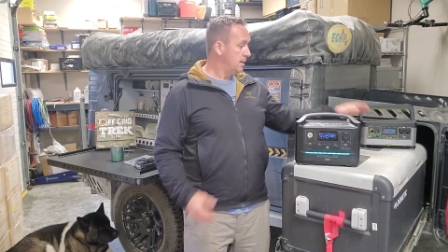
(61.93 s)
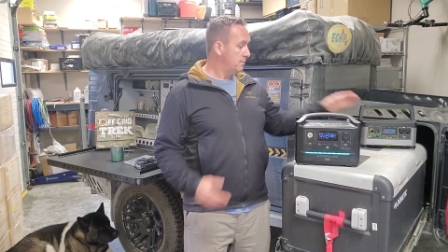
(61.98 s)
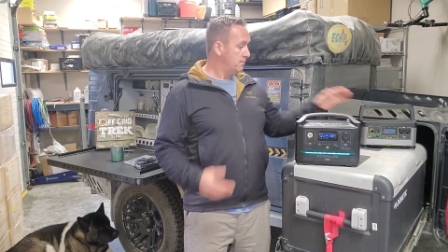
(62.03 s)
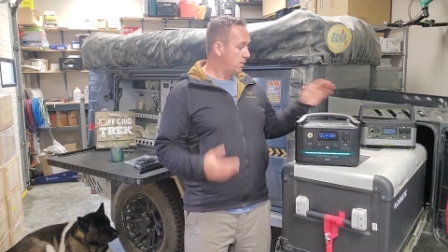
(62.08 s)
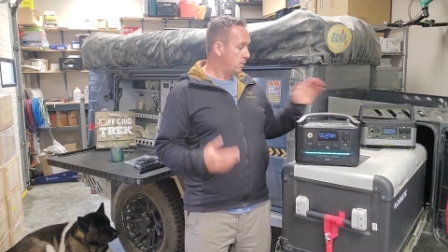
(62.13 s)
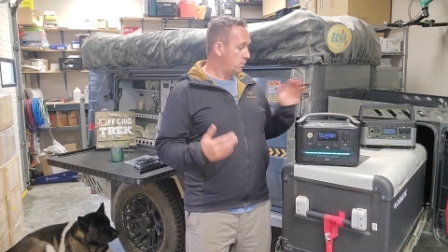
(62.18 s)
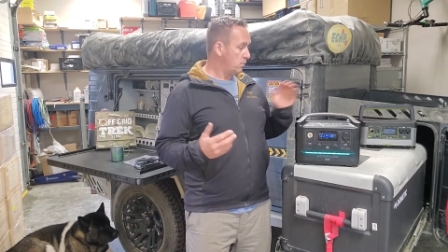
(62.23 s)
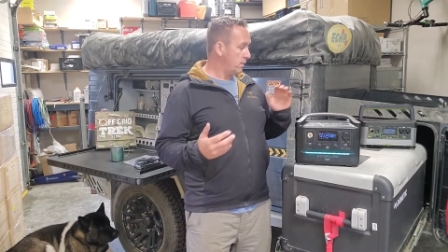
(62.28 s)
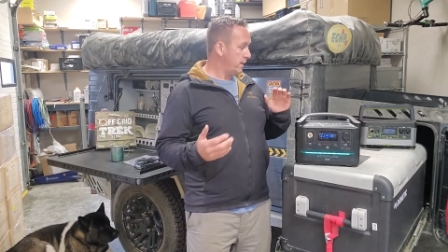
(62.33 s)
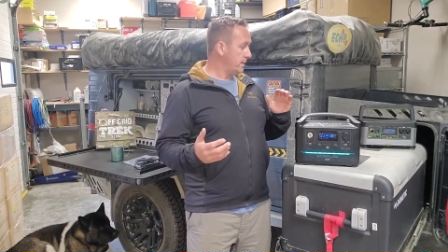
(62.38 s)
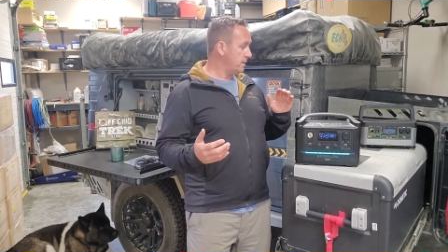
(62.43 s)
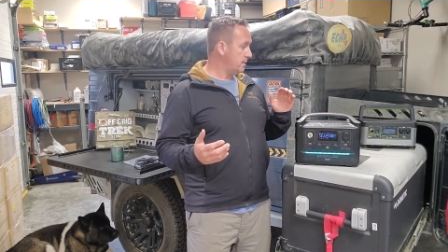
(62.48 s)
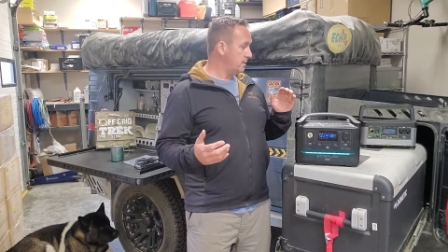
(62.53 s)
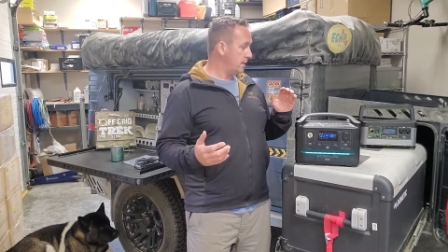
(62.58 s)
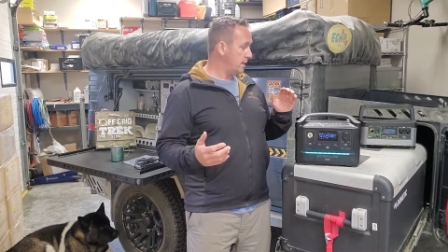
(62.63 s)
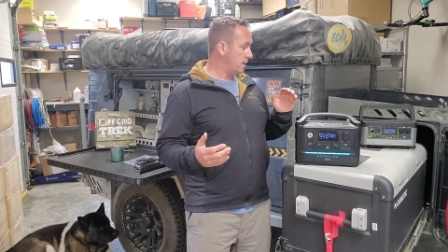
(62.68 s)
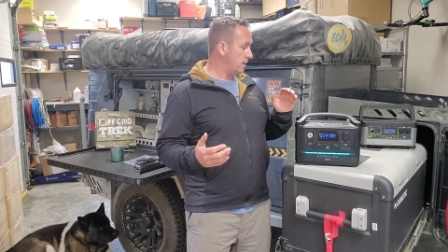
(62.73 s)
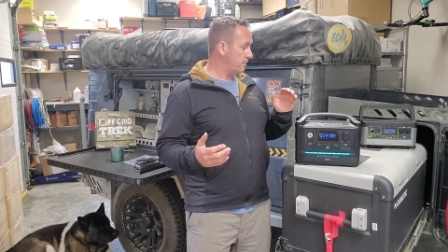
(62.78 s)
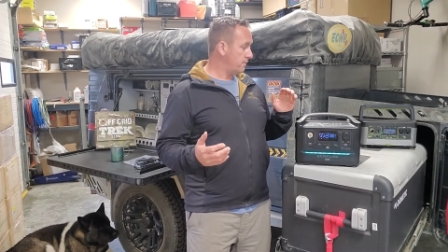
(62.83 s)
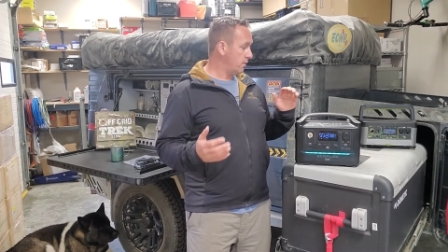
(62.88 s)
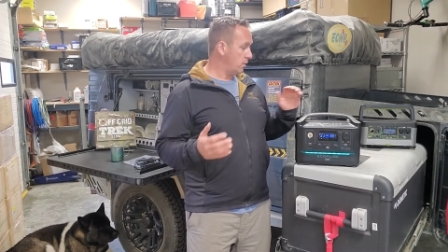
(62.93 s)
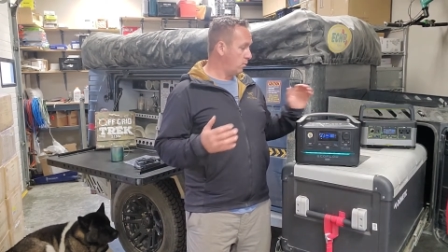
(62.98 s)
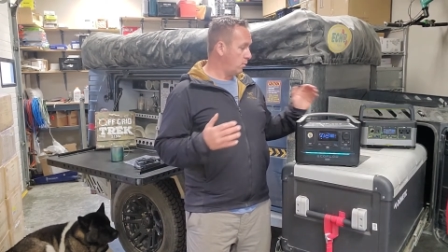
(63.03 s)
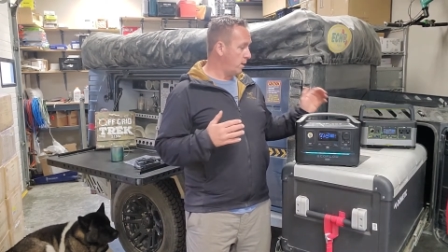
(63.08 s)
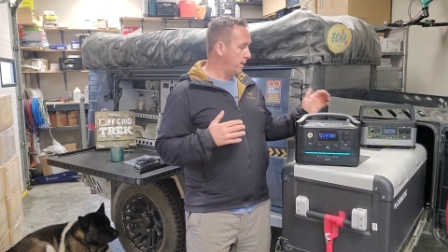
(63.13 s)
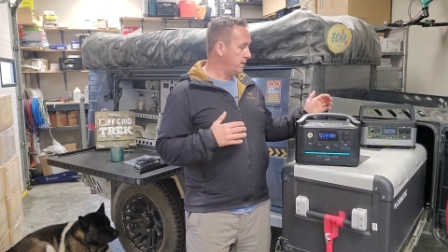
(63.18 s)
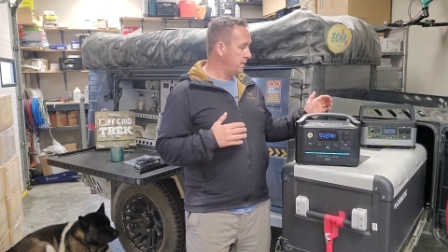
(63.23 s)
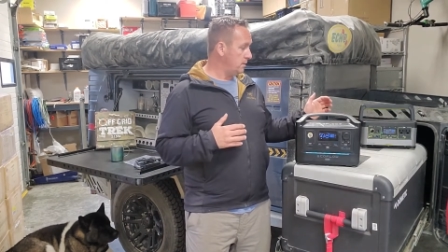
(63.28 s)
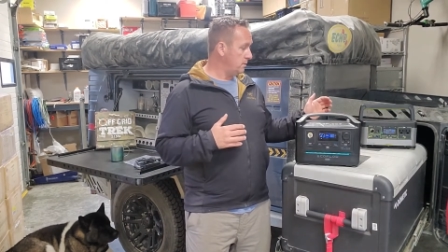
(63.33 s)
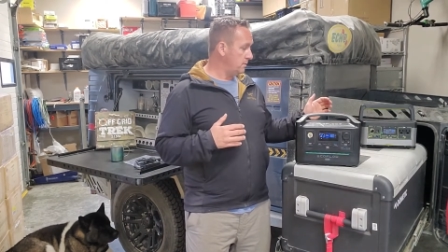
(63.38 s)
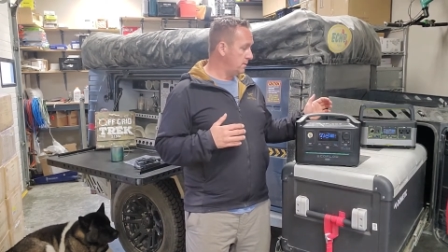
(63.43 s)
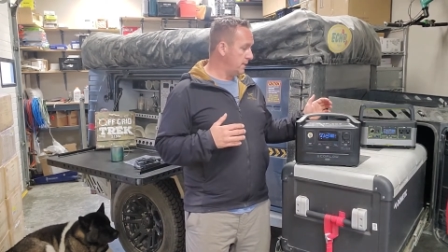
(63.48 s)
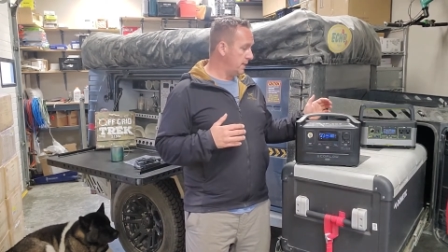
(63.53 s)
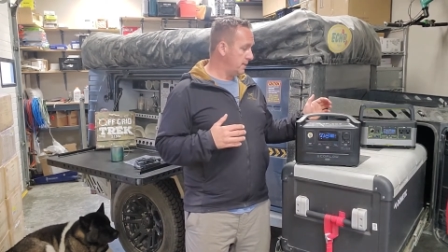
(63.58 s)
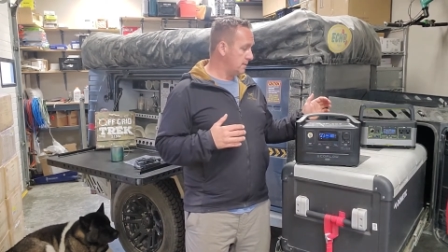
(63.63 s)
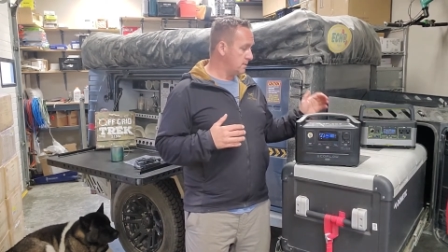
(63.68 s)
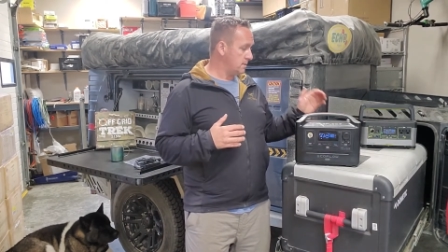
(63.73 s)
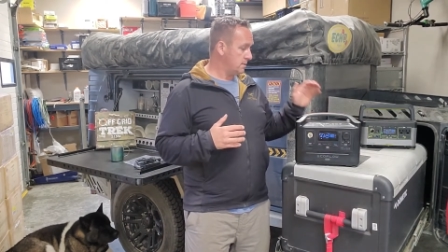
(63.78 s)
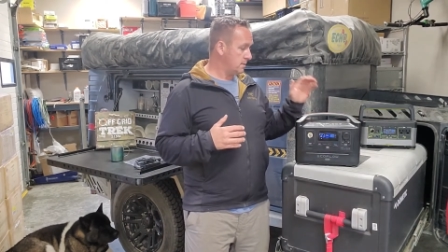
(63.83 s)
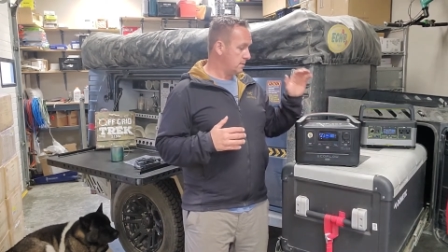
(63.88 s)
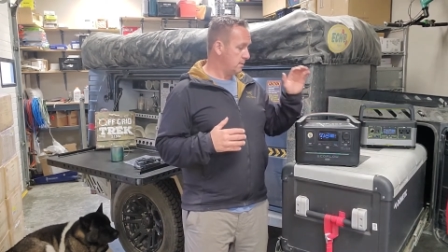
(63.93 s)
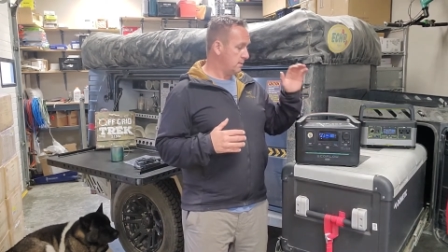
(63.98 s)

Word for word: But right there, for what you get,